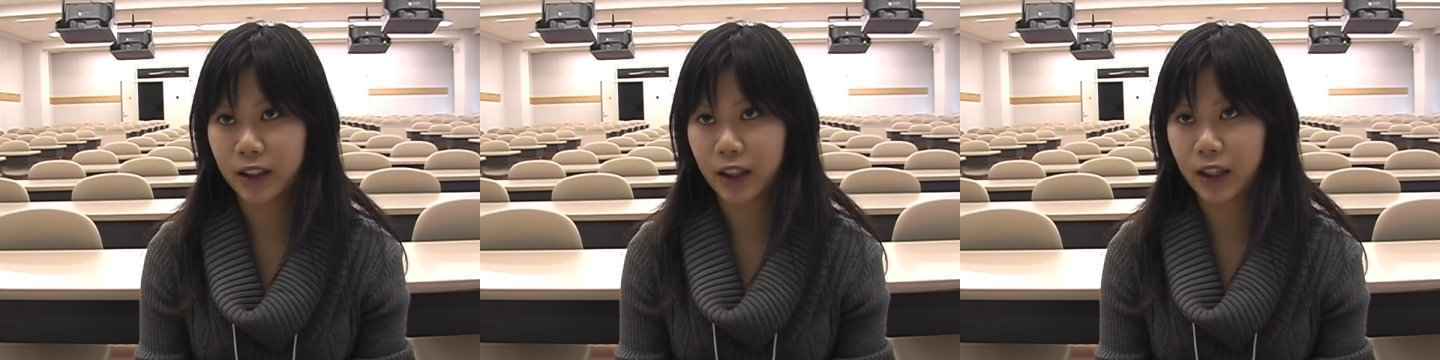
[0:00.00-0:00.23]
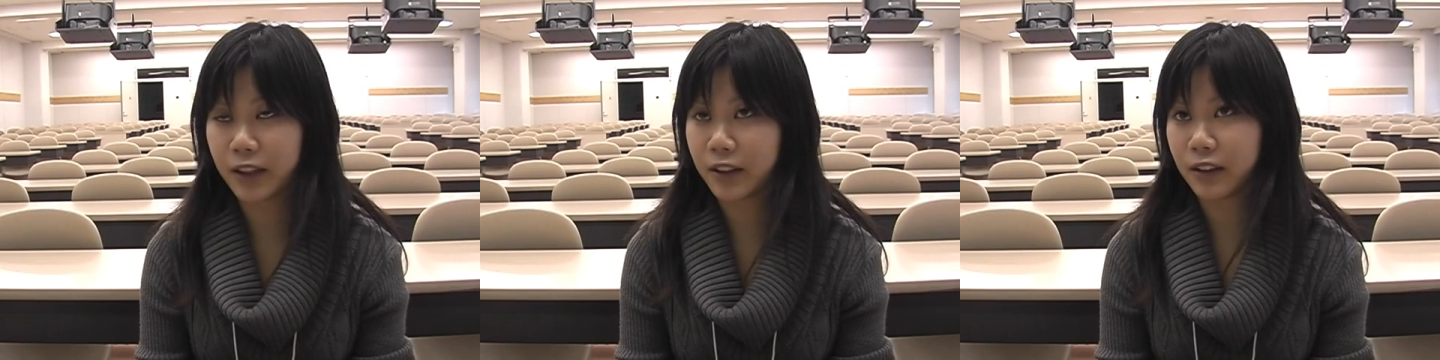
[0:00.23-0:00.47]

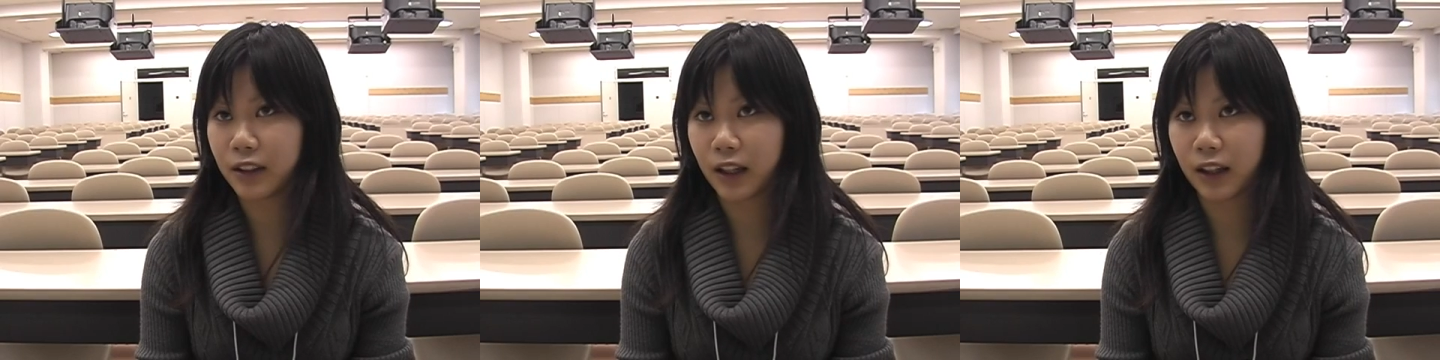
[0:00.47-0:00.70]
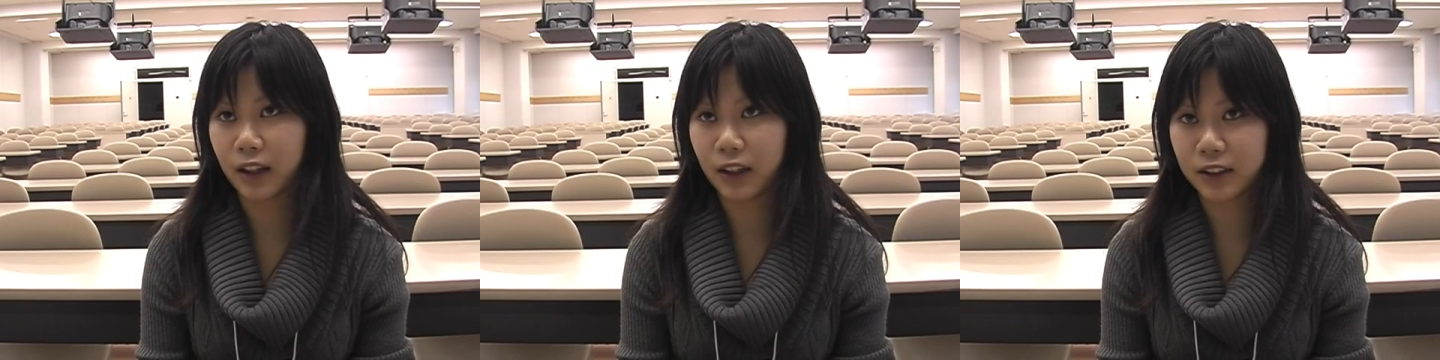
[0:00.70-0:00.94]
I took
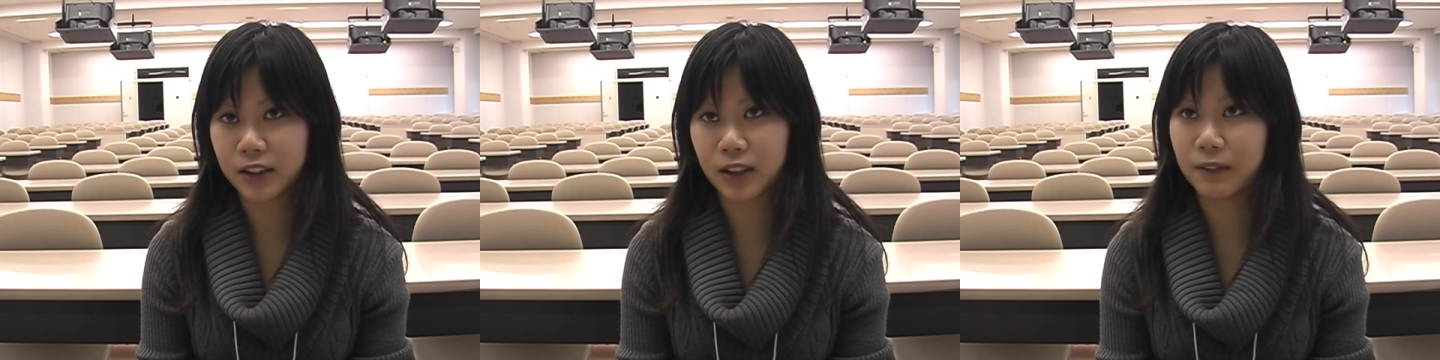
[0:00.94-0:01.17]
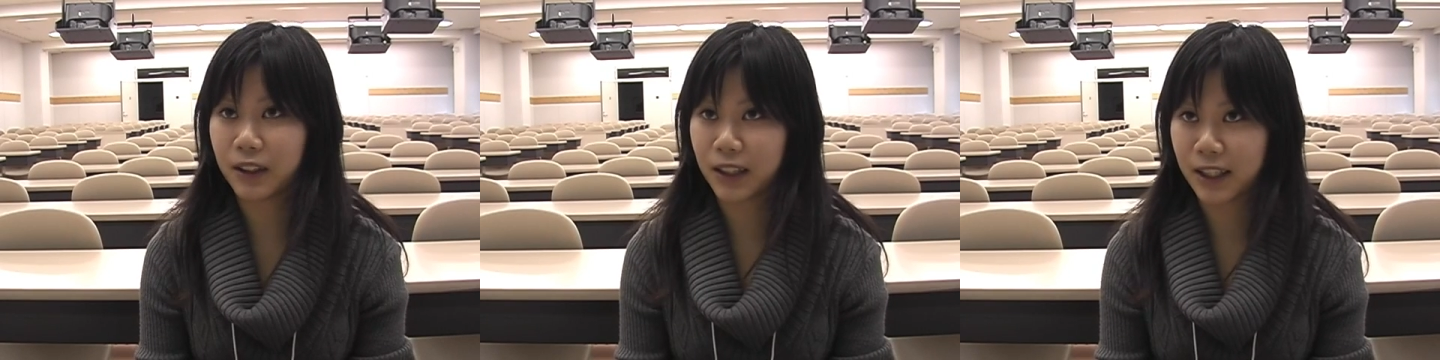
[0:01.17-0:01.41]
uh, lots
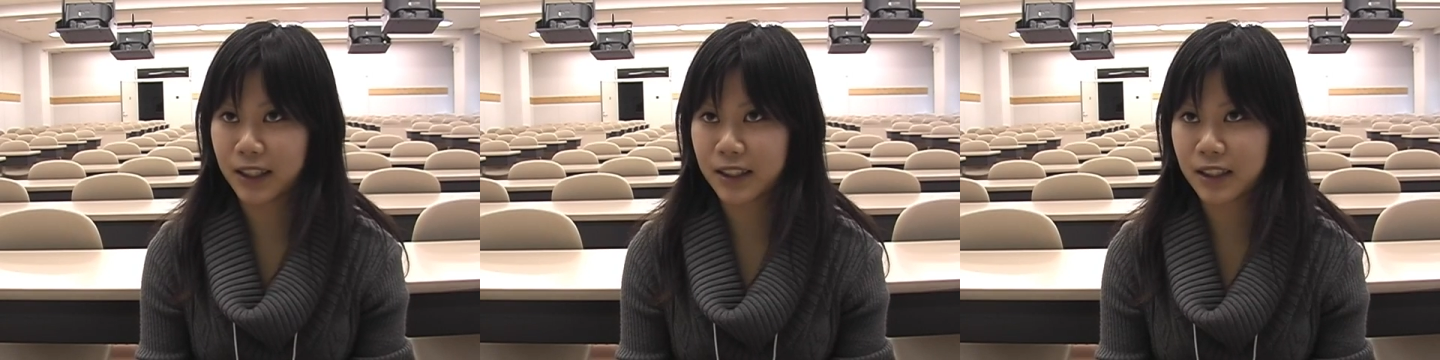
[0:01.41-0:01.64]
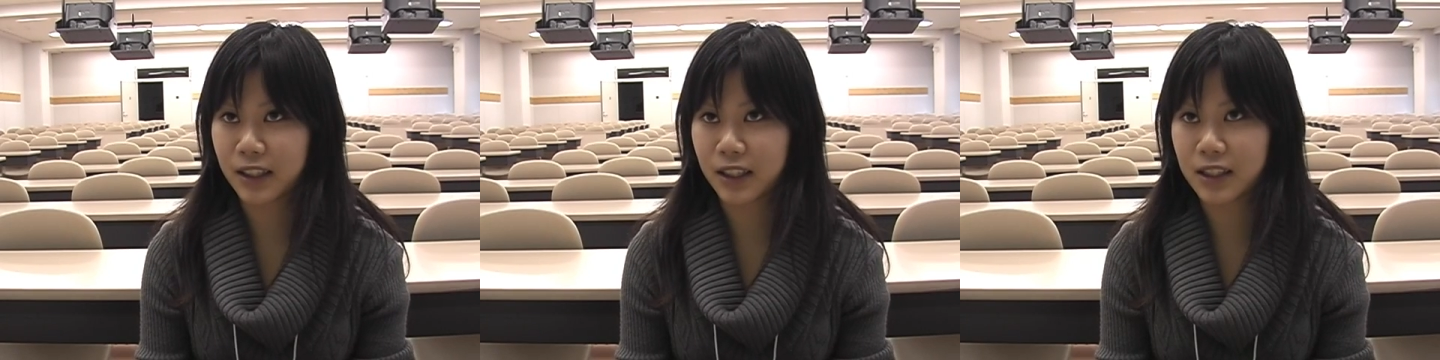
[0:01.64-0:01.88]
of
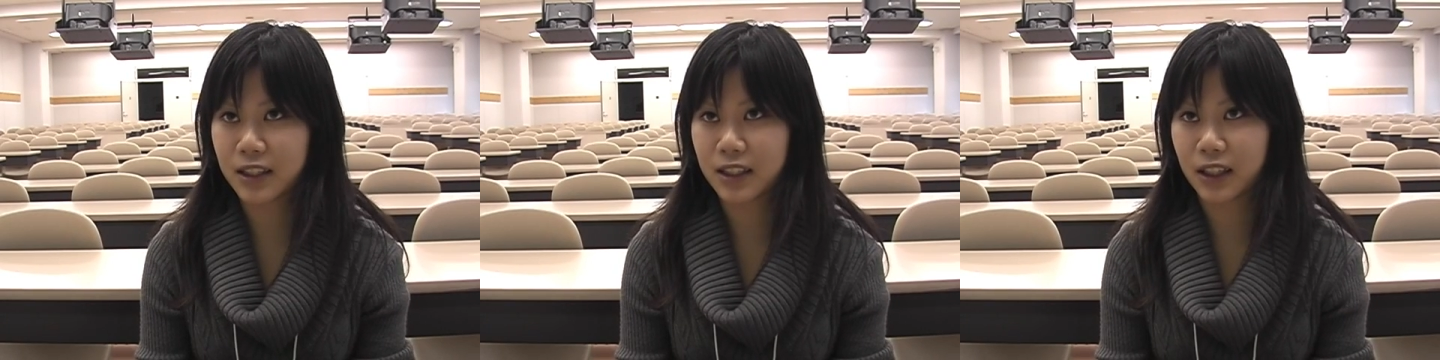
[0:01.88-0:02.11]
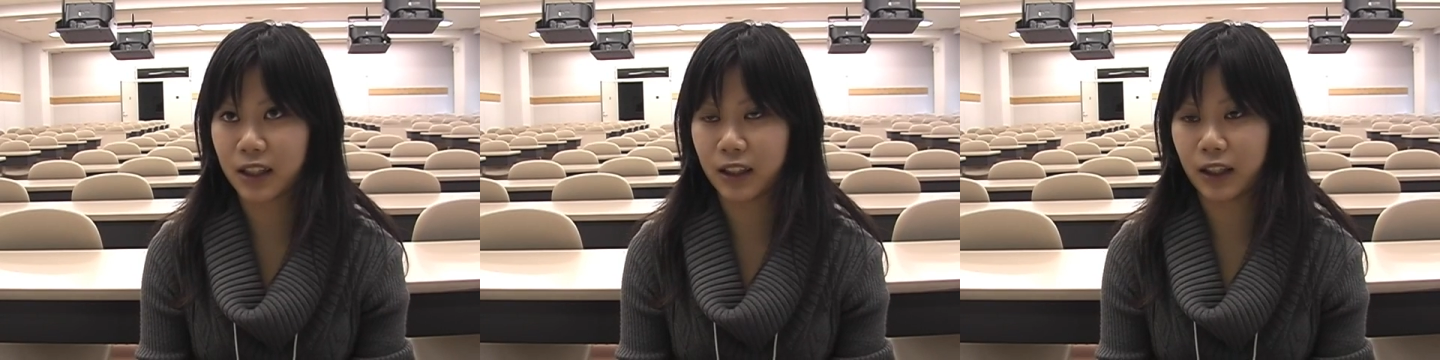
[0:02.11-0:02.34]
classes,
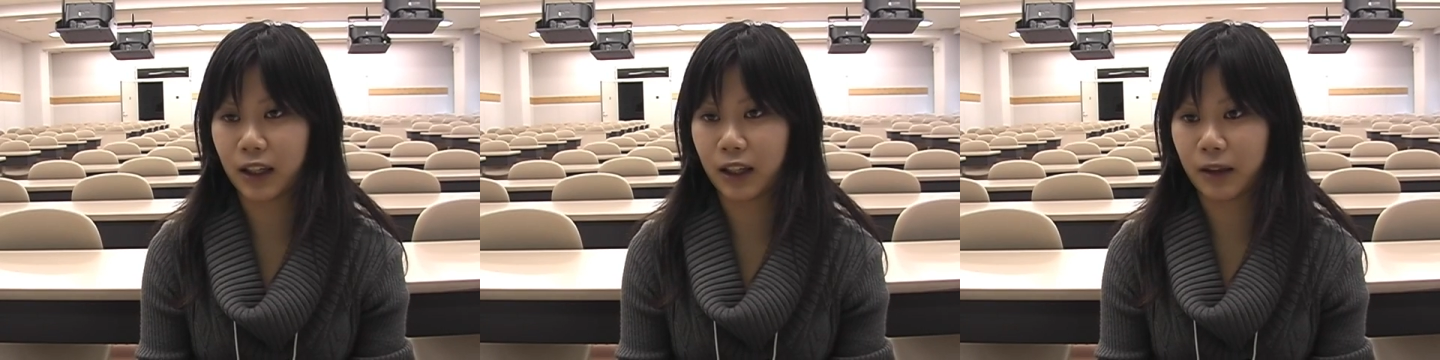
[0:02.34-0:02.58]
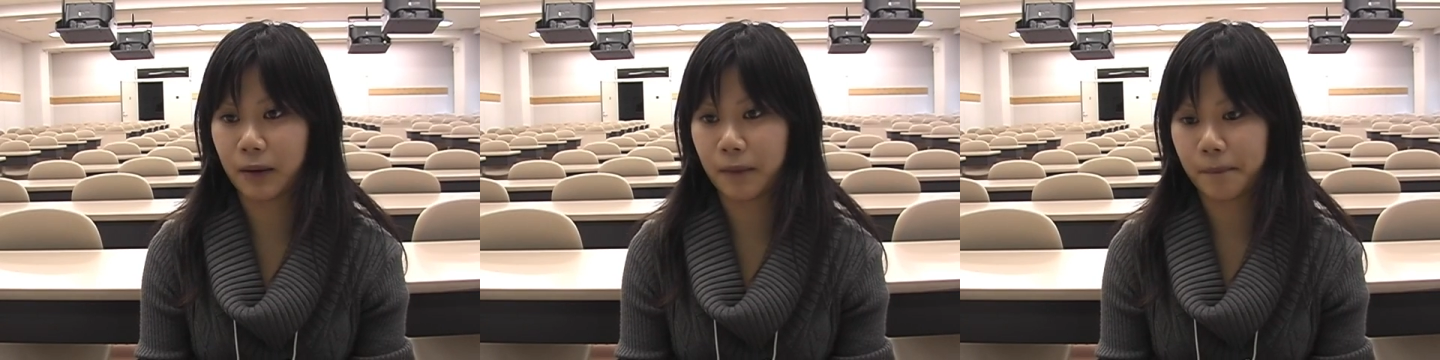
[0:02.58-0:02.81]
and I,